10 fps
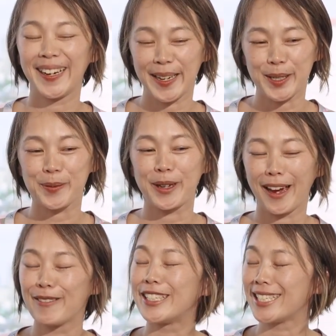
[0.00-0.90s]
Yes, we
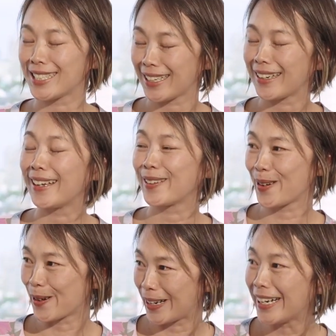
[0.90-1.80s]
have a desk at
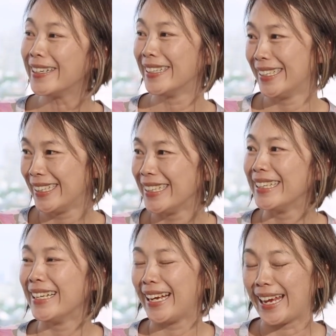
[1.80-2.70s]
Korea.
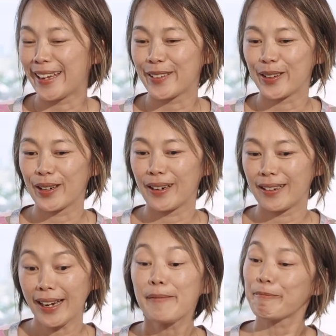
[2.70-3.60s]
And
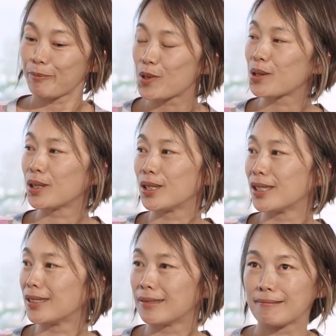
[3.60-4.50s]

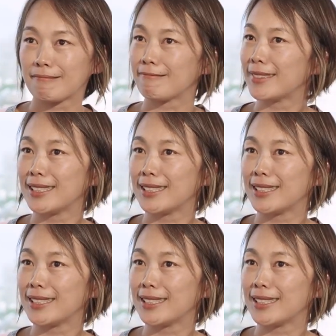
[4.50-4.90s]
so